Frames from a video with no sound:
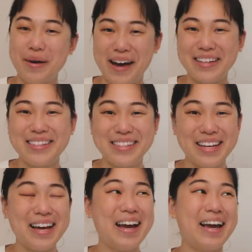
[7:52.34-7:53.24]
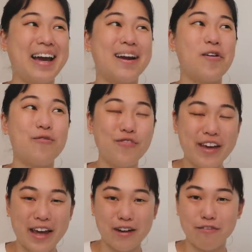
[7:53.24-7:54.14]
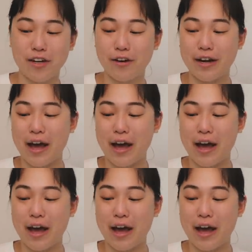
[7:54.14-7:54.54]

best and hopefully I can figure it